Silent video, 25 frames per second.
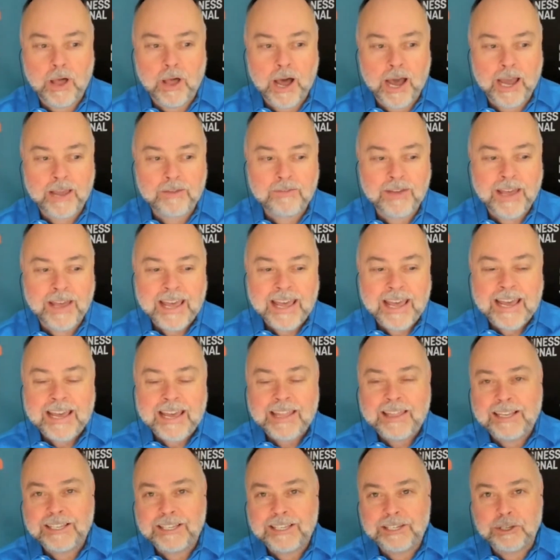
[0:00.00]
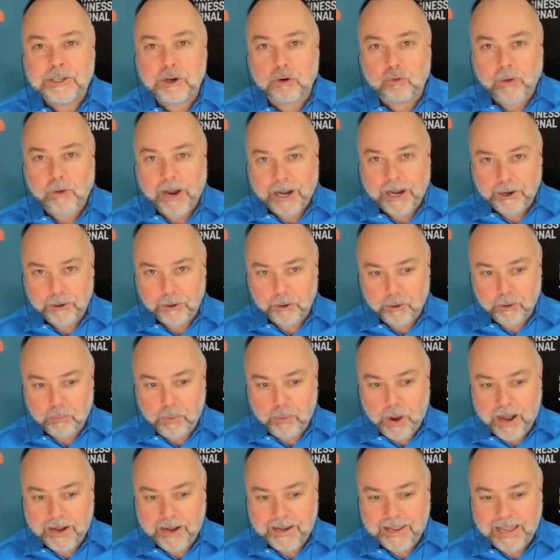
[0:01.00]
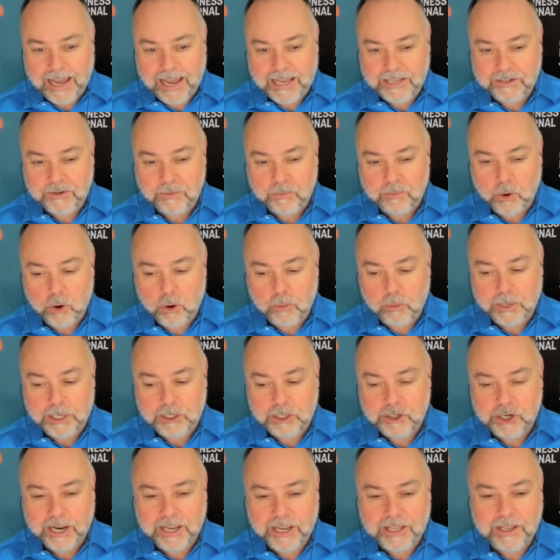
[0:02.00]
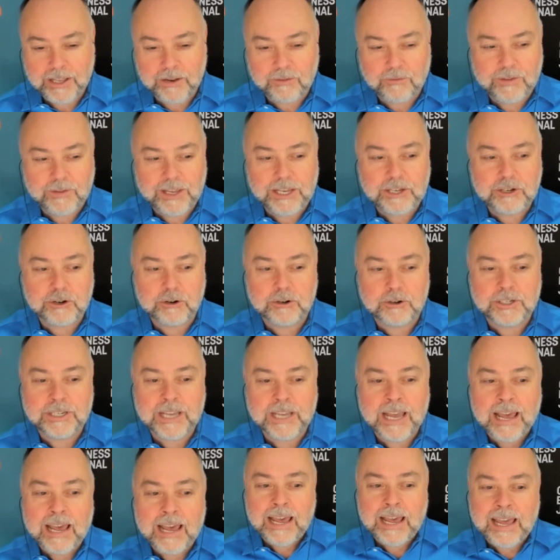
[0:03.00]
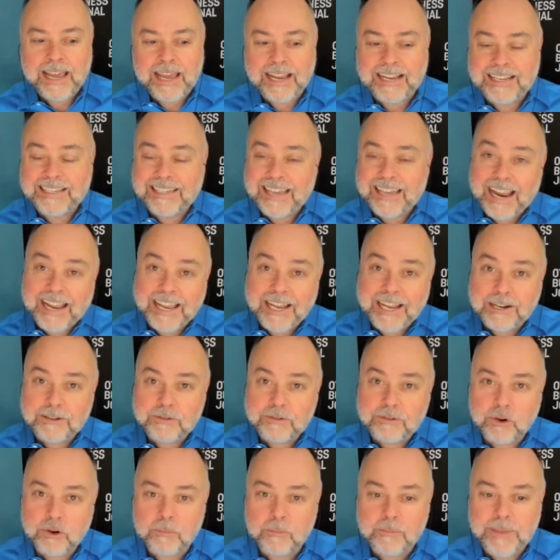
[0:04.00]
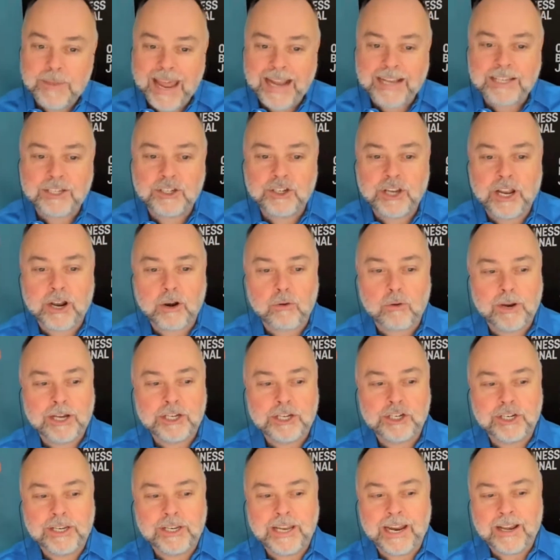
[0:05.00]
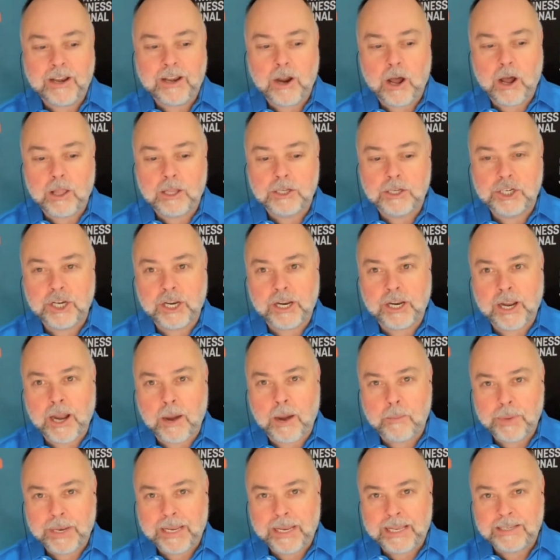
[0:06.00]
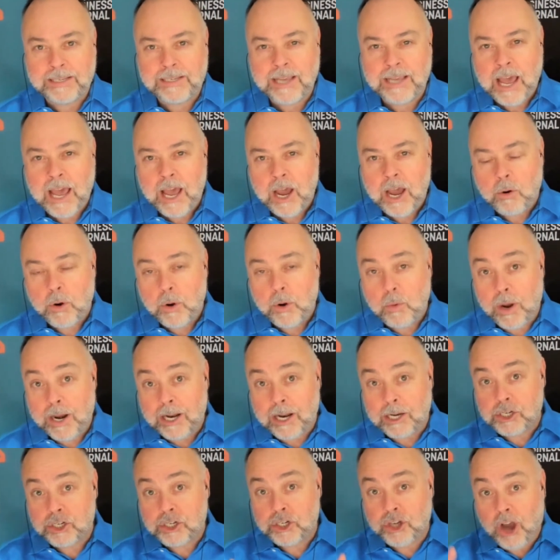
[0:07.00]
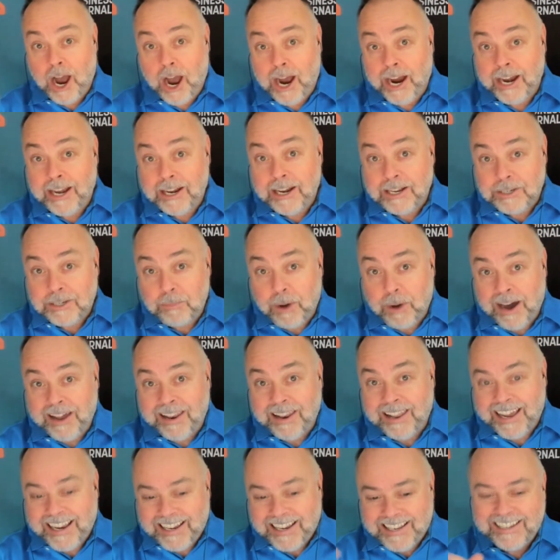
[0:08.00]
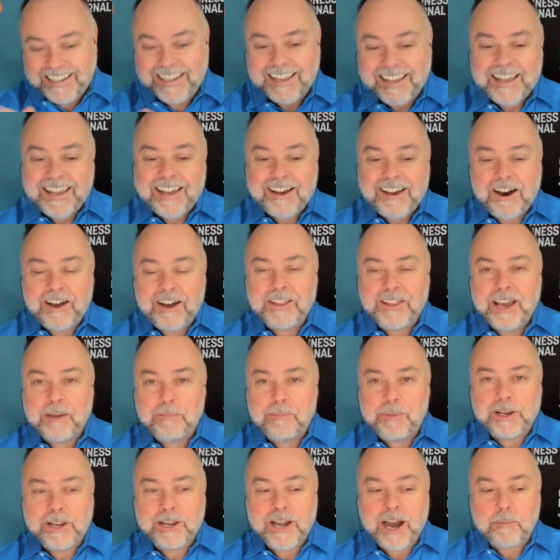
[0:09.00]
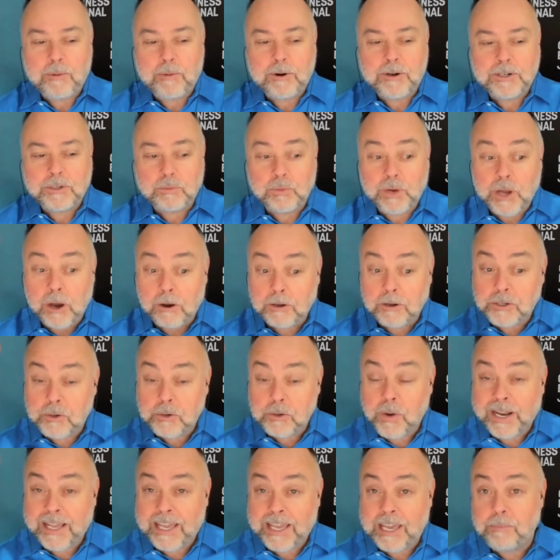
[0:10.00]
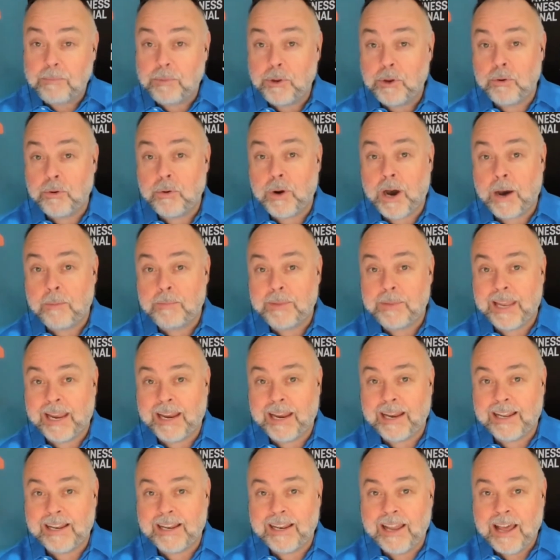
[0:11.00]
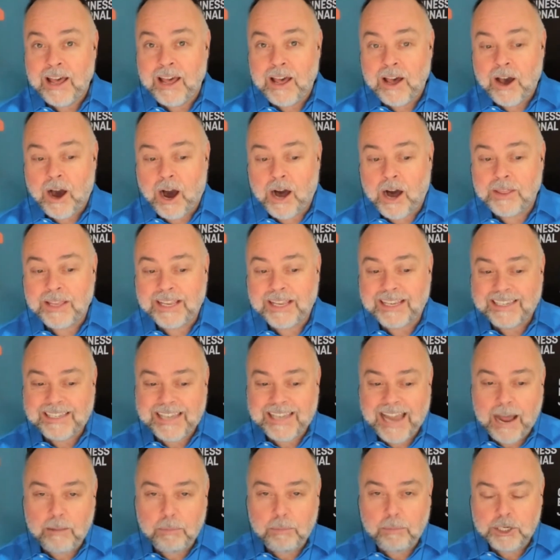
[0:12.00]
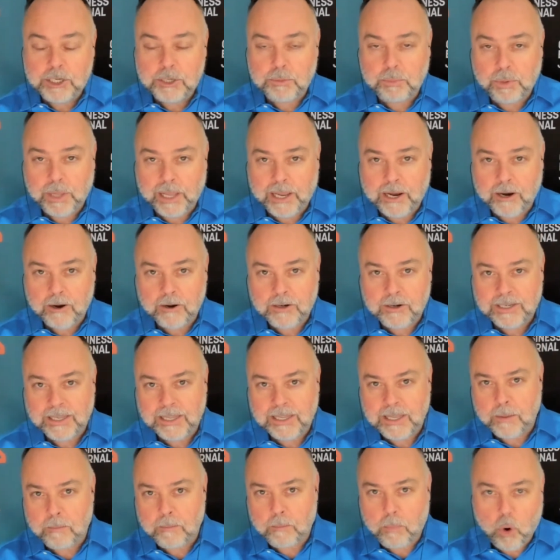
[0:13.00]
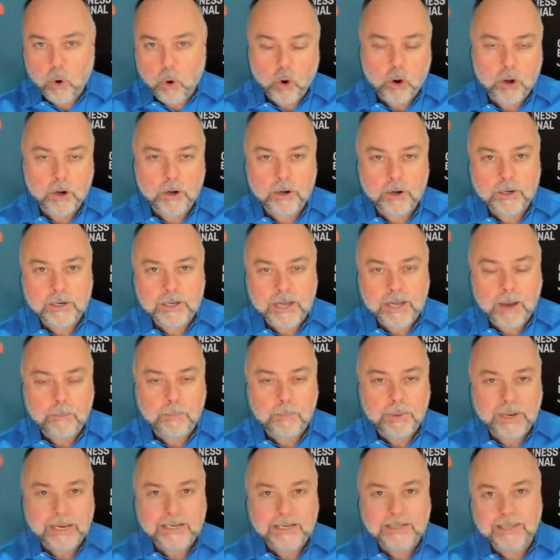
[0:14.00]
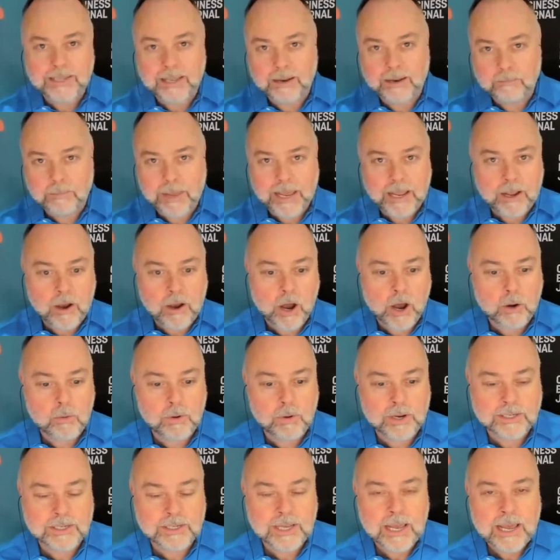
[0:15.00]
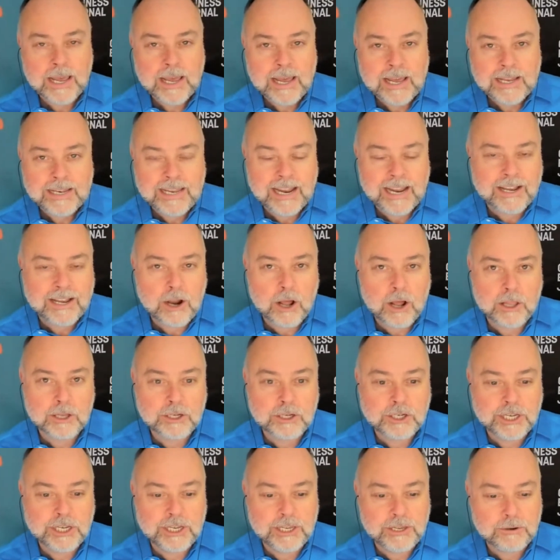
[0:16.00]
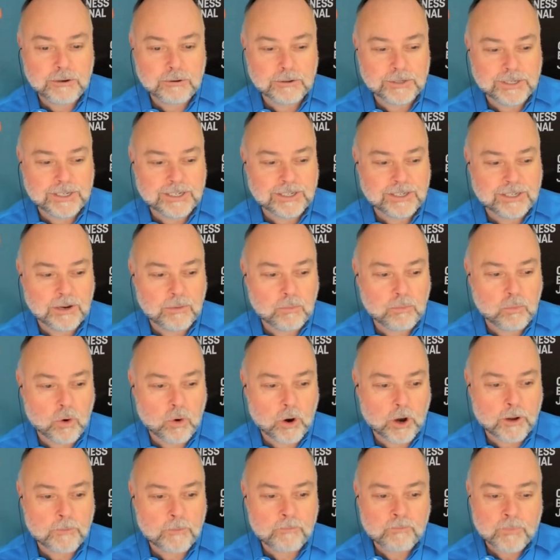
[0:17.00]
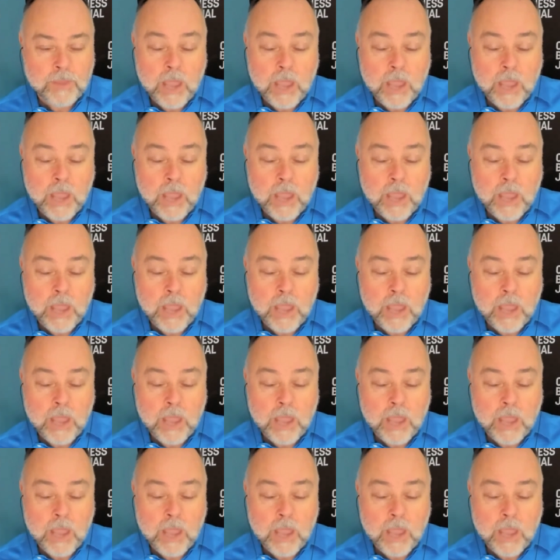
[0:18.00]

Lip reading: Live. This is a regular podcast from OBJ that features executives from next generation technology companies. We want to shine a spotlight on the up and comers. We also want to keep you updated on the established players and the important companies that make Ottawa's technology ecosystem work,